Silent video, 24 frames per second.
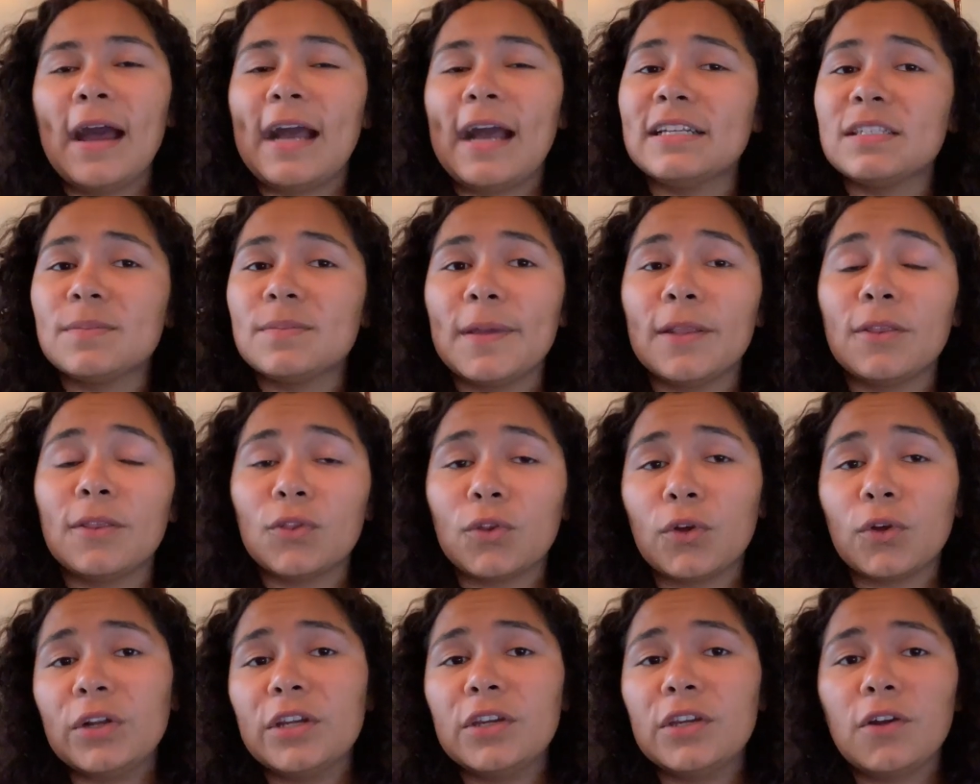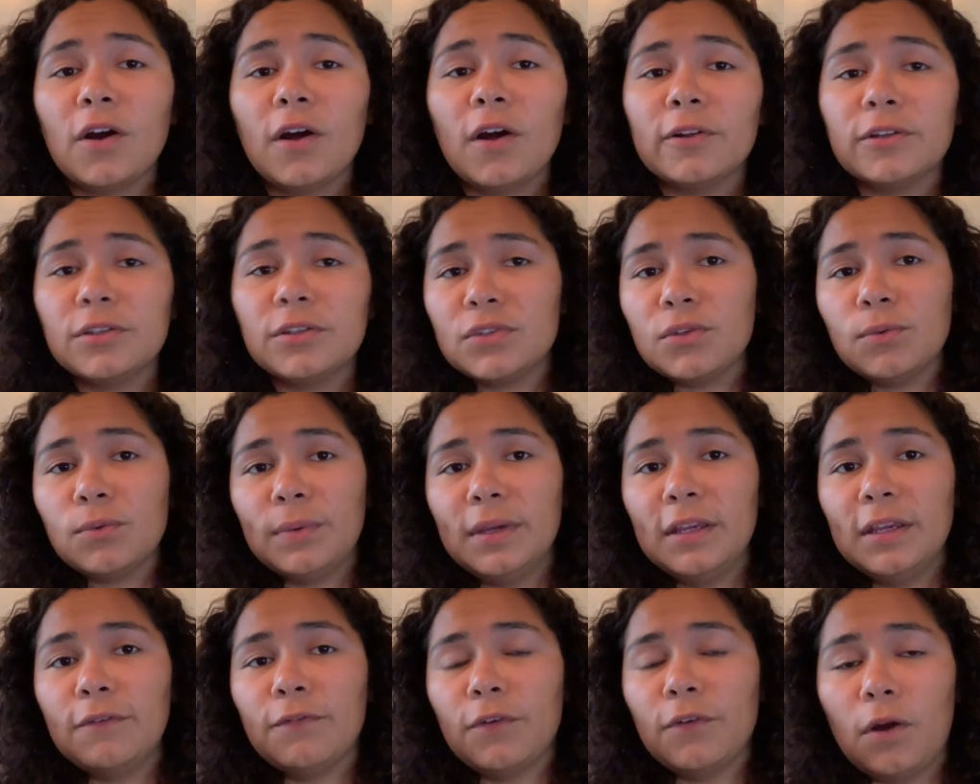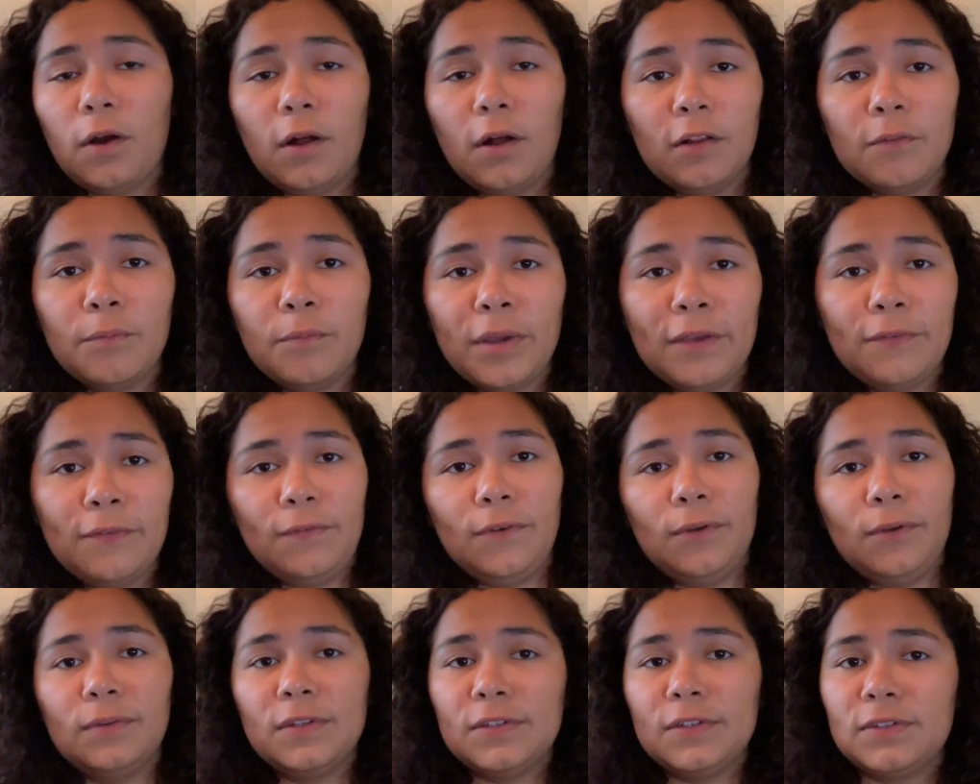I spend $30 a week for all of my food.